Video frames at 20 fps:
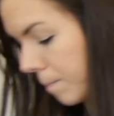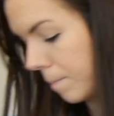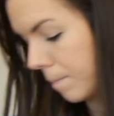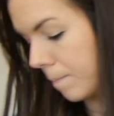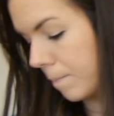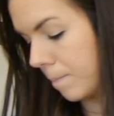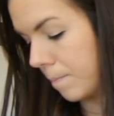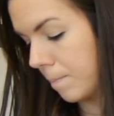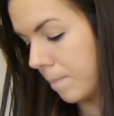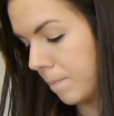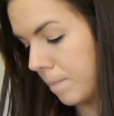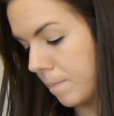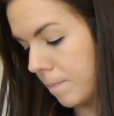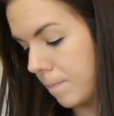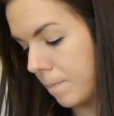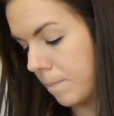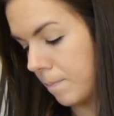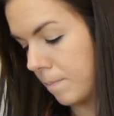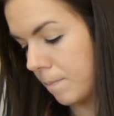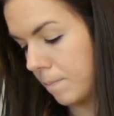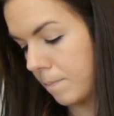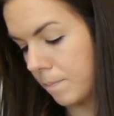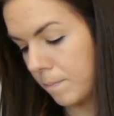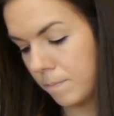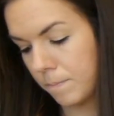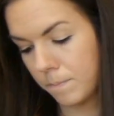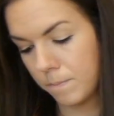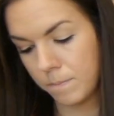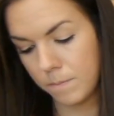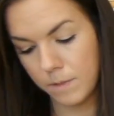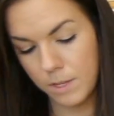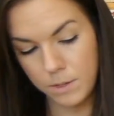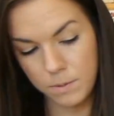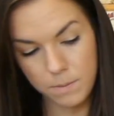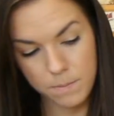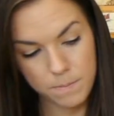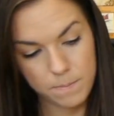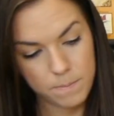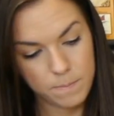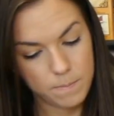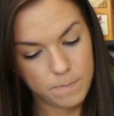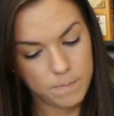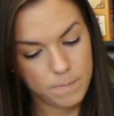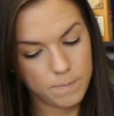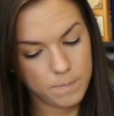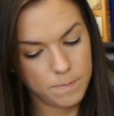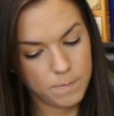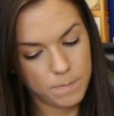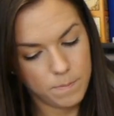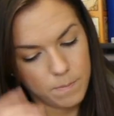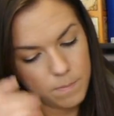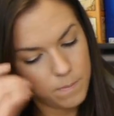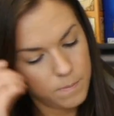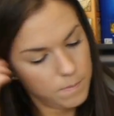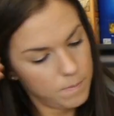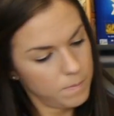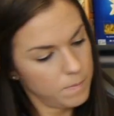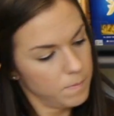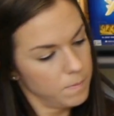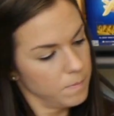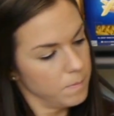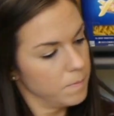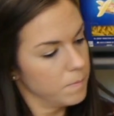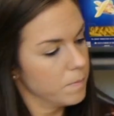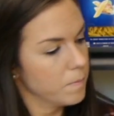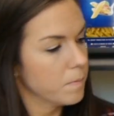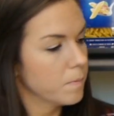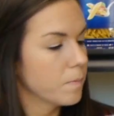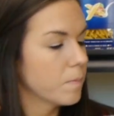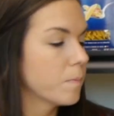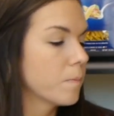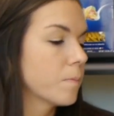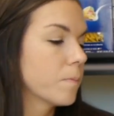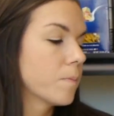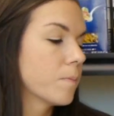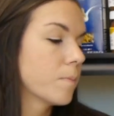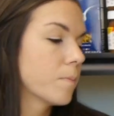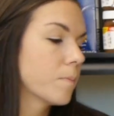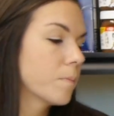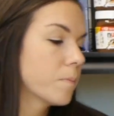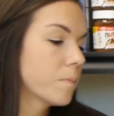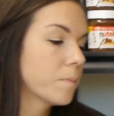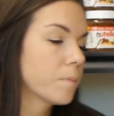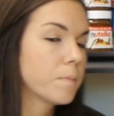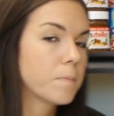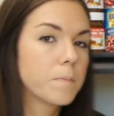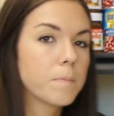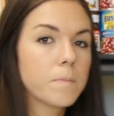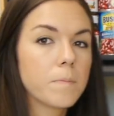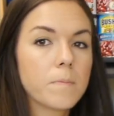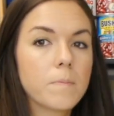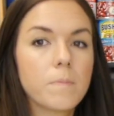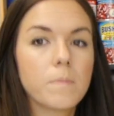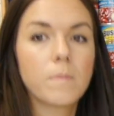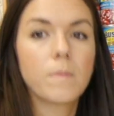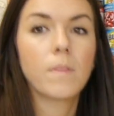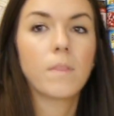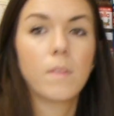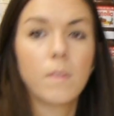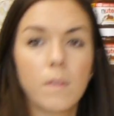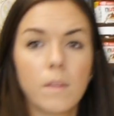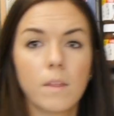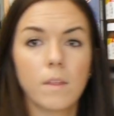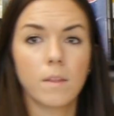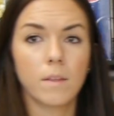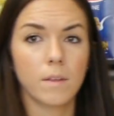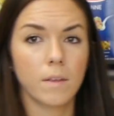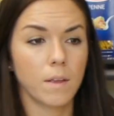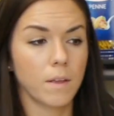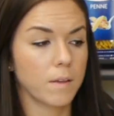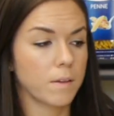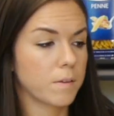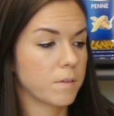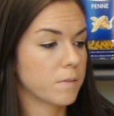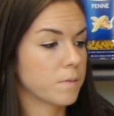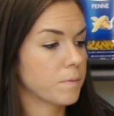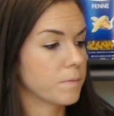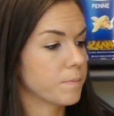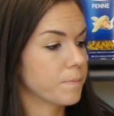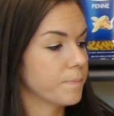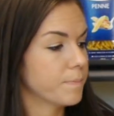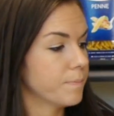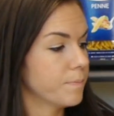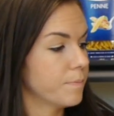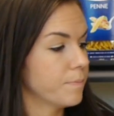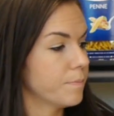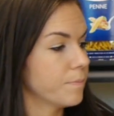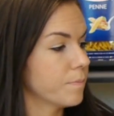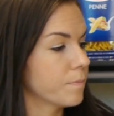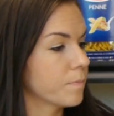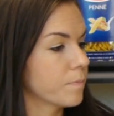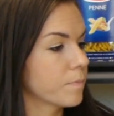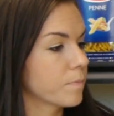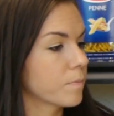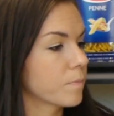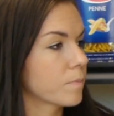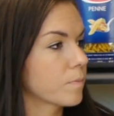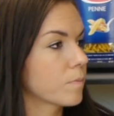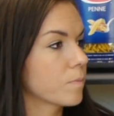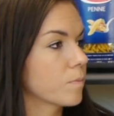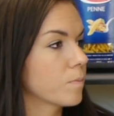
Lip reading: (silent)